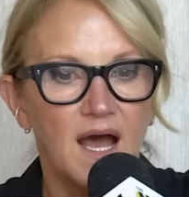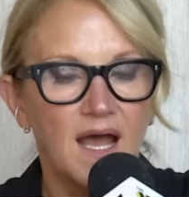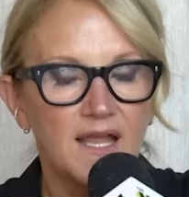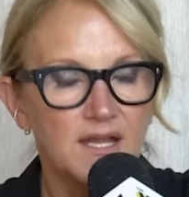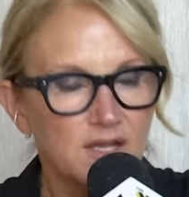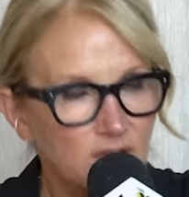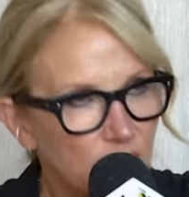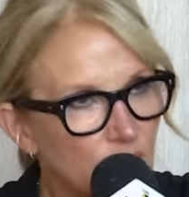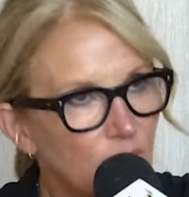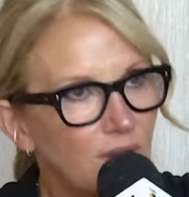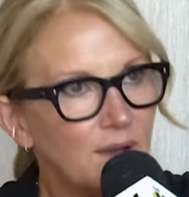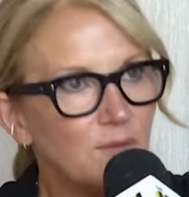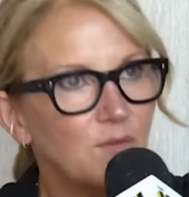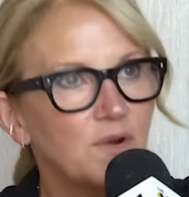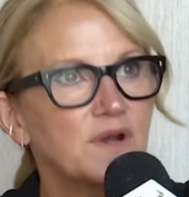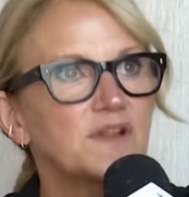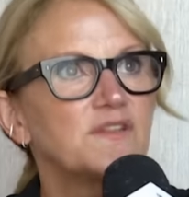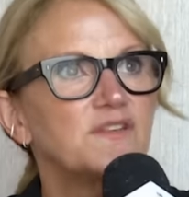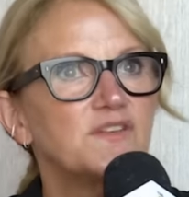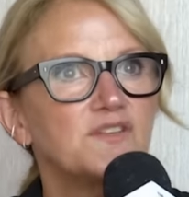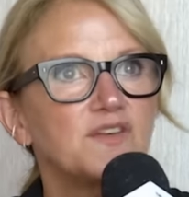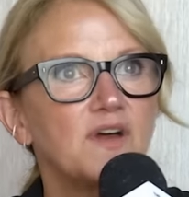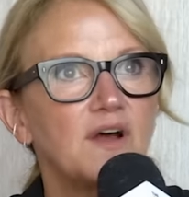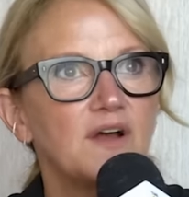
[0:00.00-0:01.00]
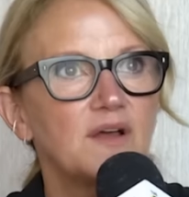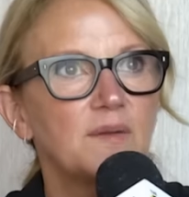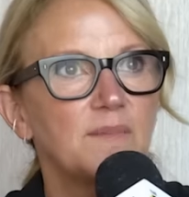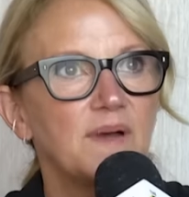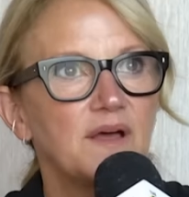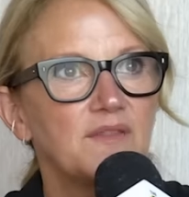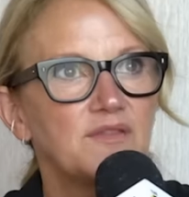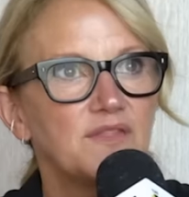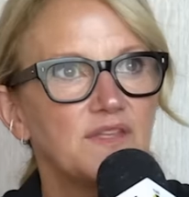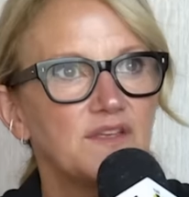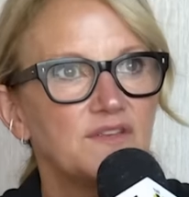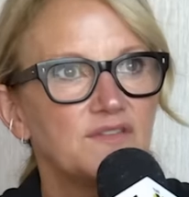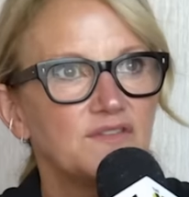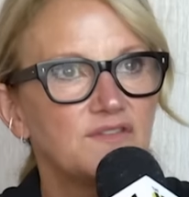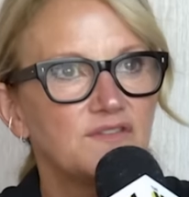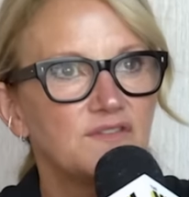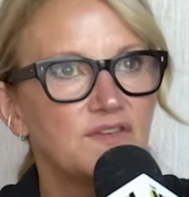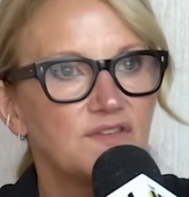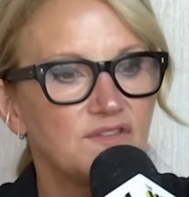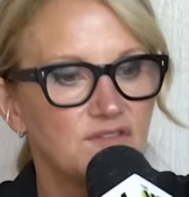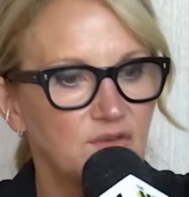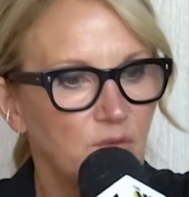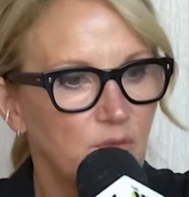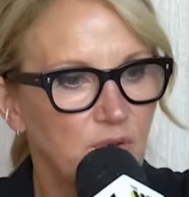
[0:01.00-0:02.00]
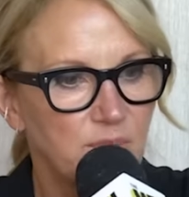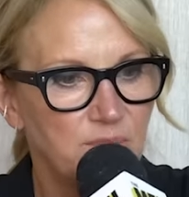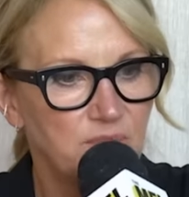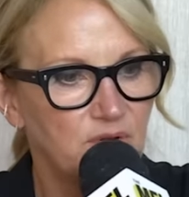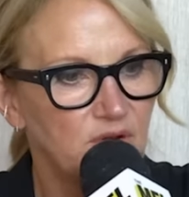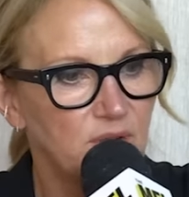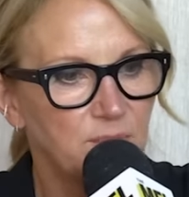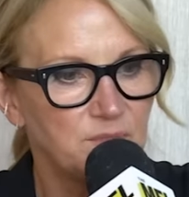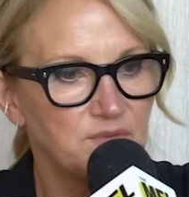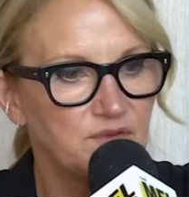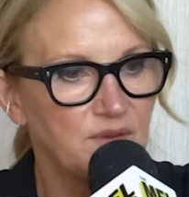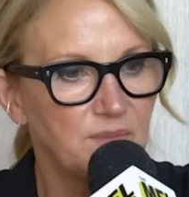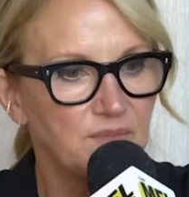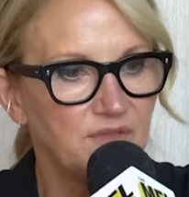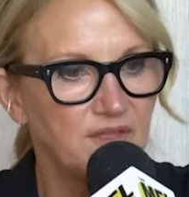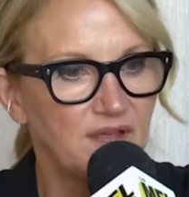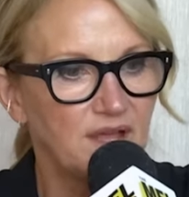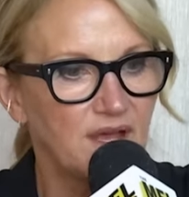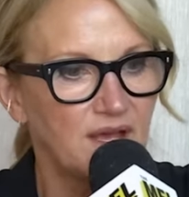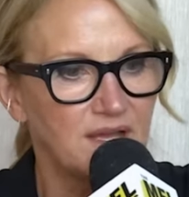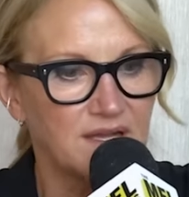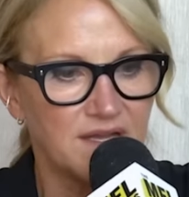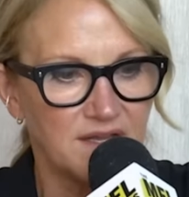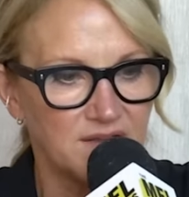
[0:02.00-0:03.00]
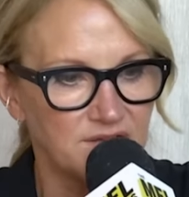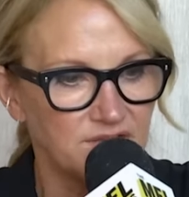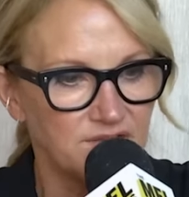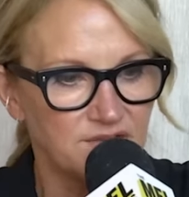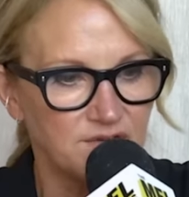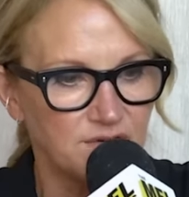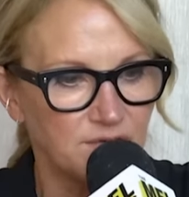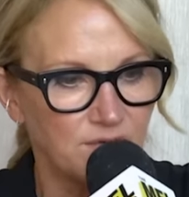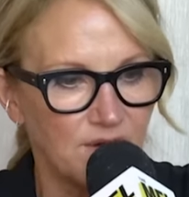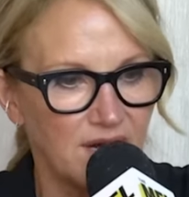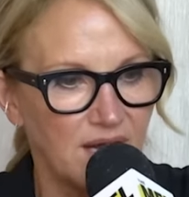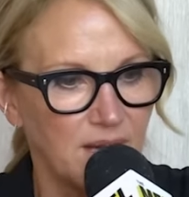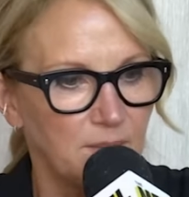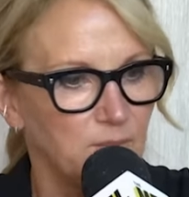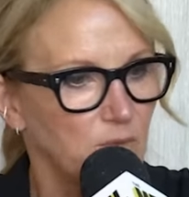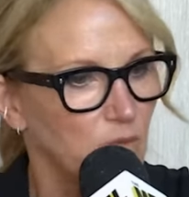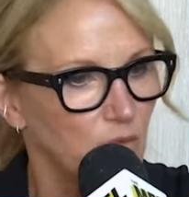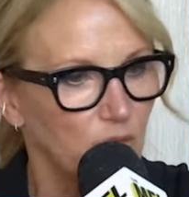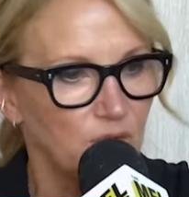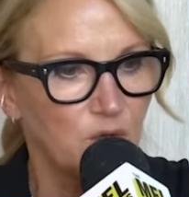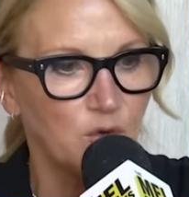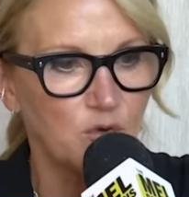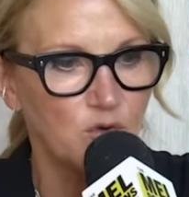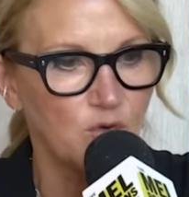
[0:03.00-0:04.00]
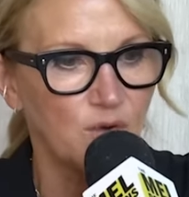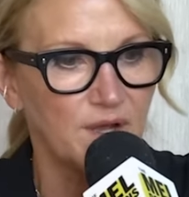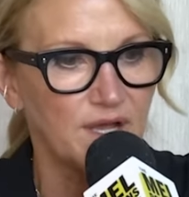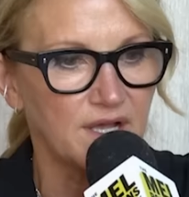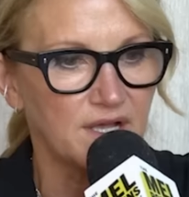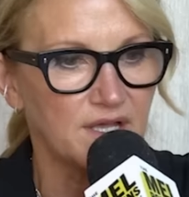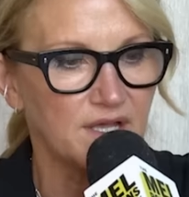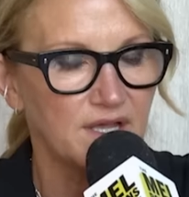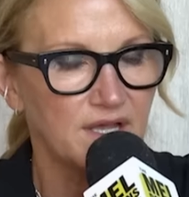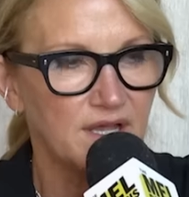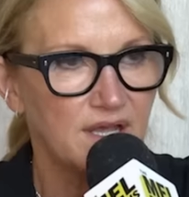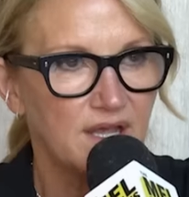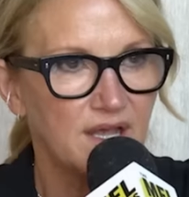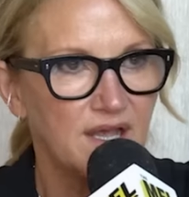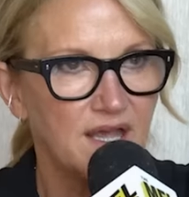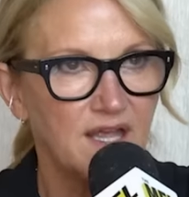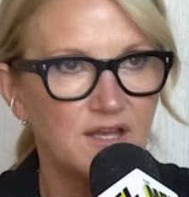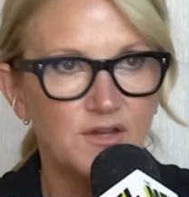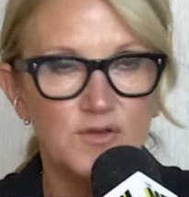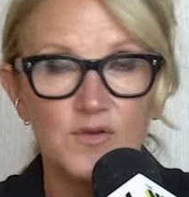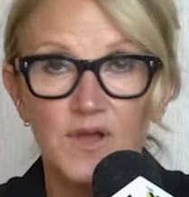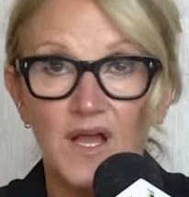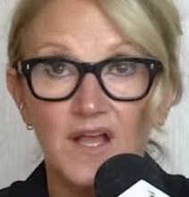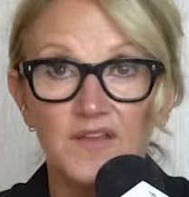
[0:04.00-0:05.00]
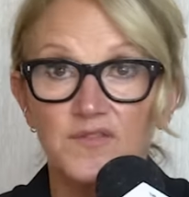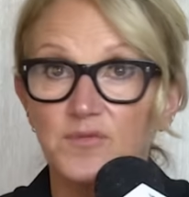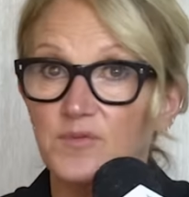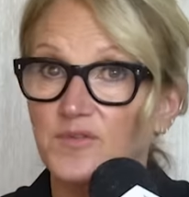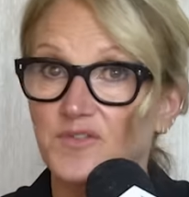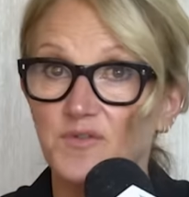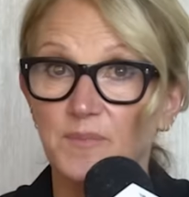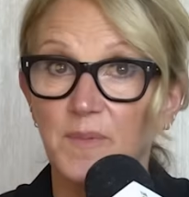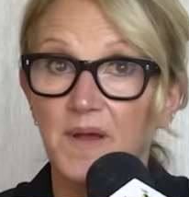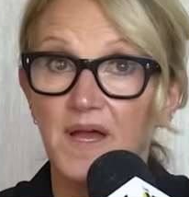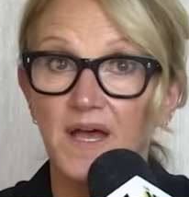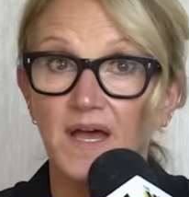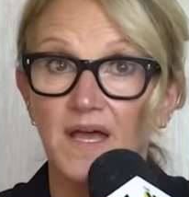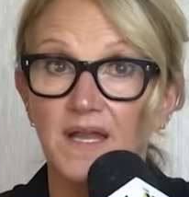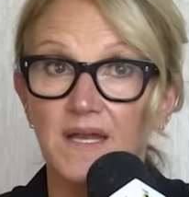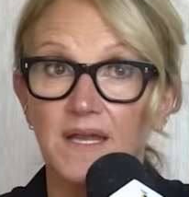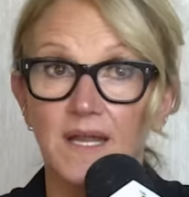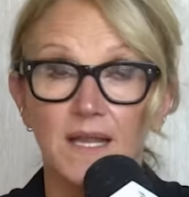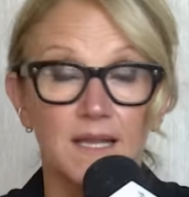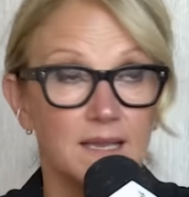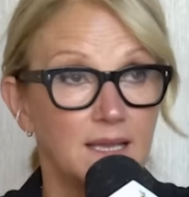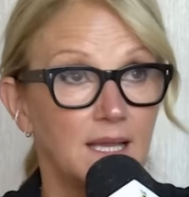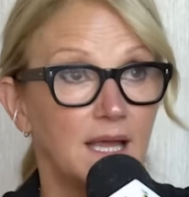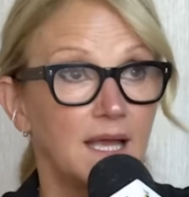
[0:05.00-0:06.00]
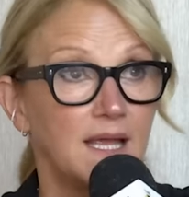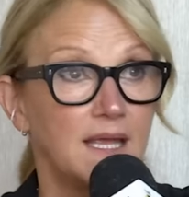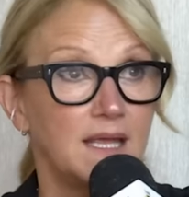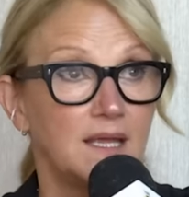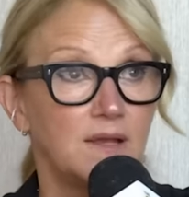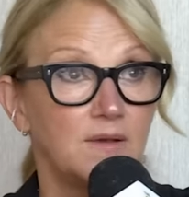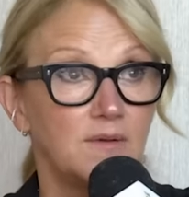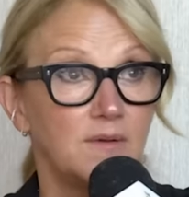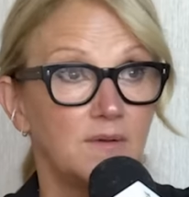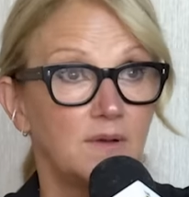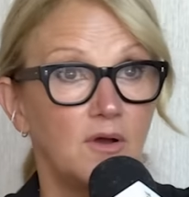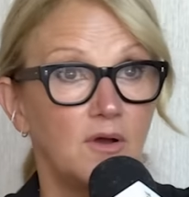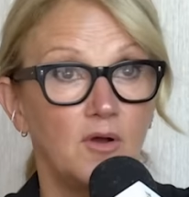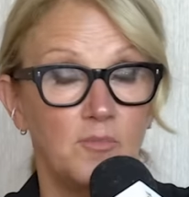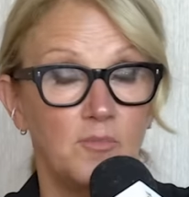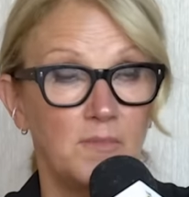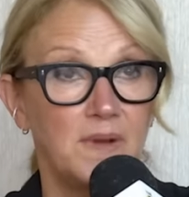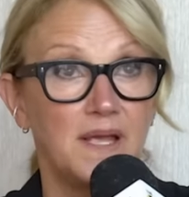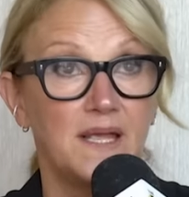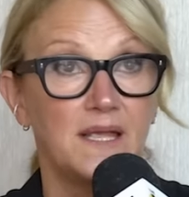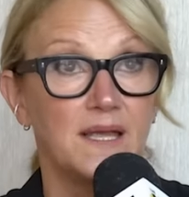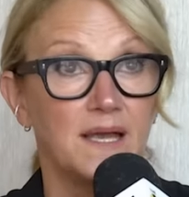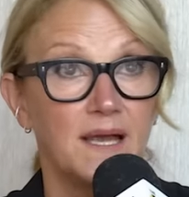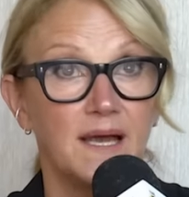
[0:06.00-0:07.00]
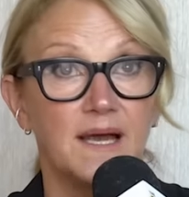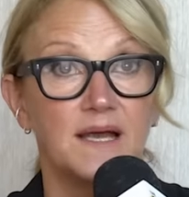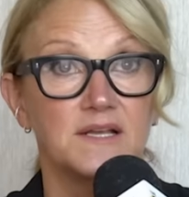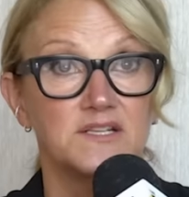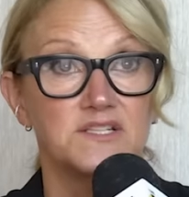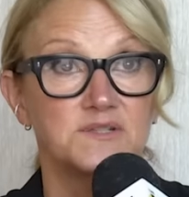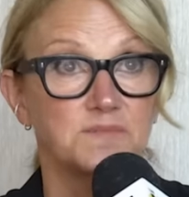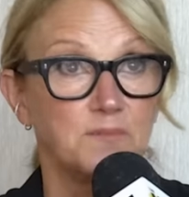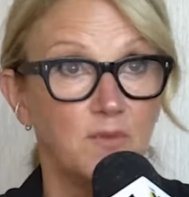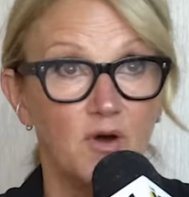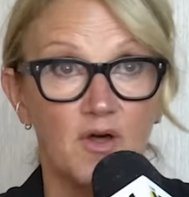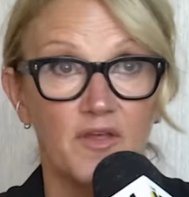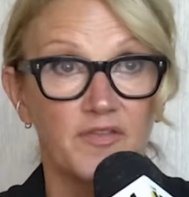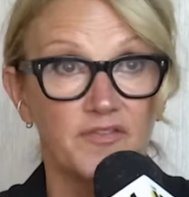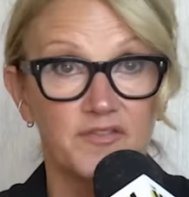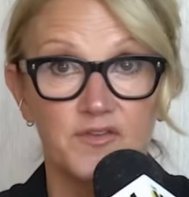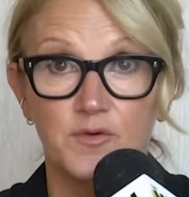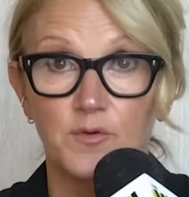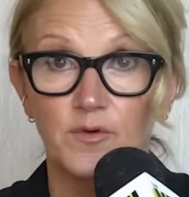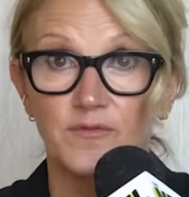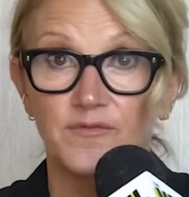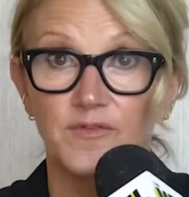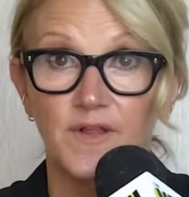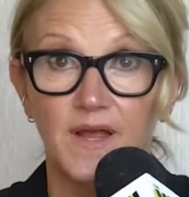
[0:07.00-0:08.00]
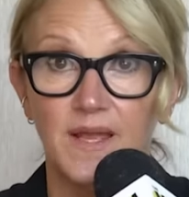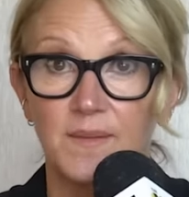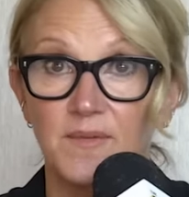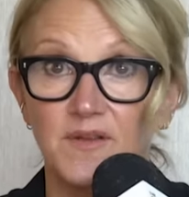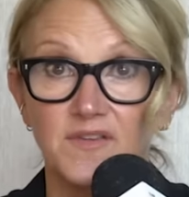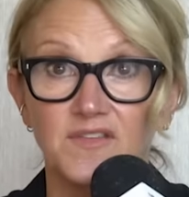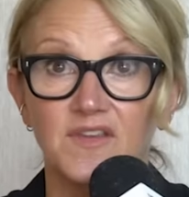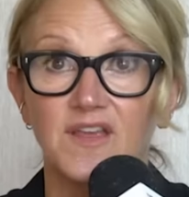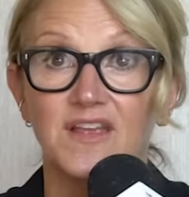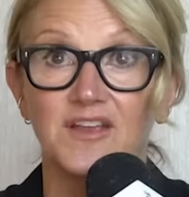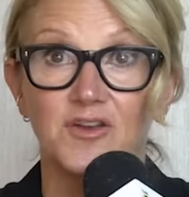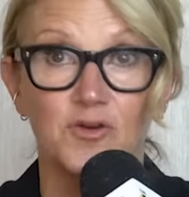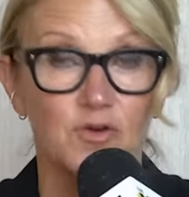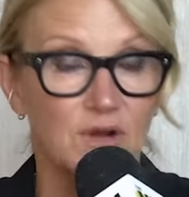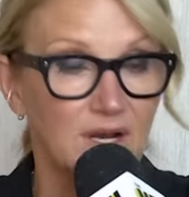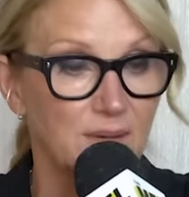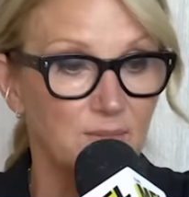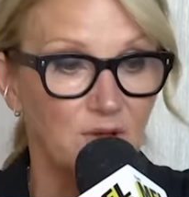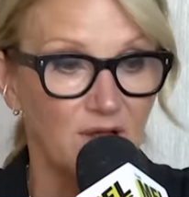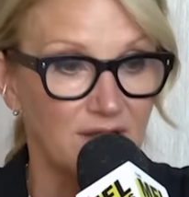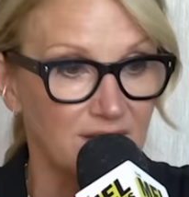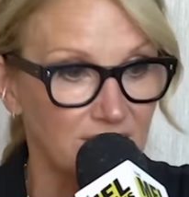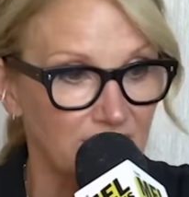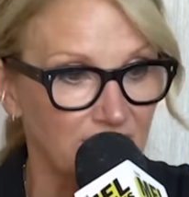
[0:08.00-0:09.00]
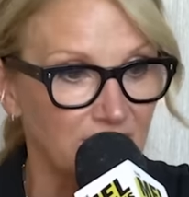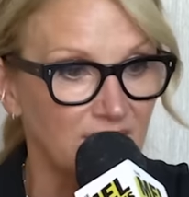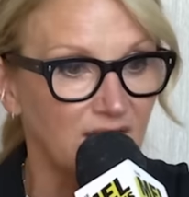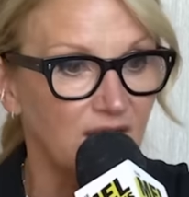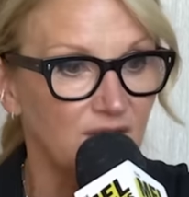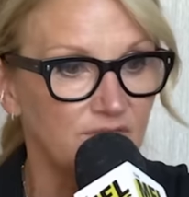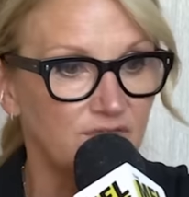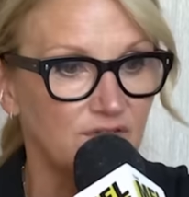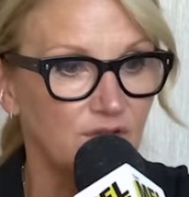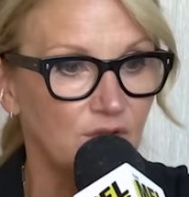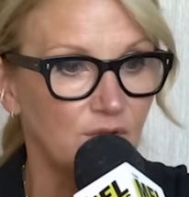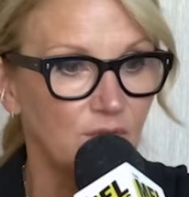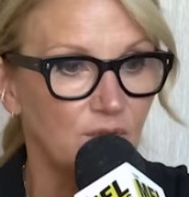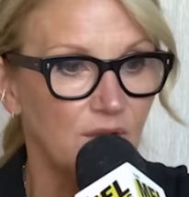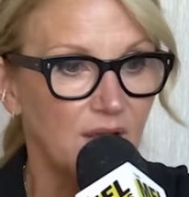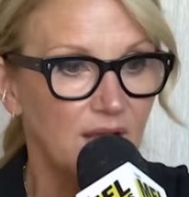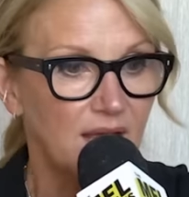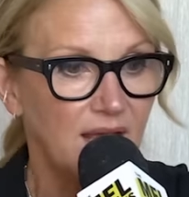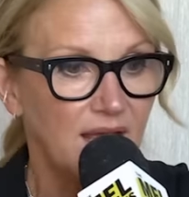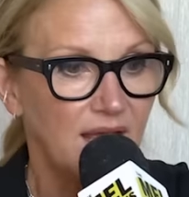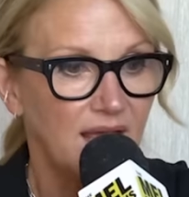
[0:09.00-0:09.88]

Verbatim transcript: I knew I wanted to talk about this. So we put up something on Instagram real quick, and you guys respond like, oh my gosh, moths to a flame. It's incredible. I love you.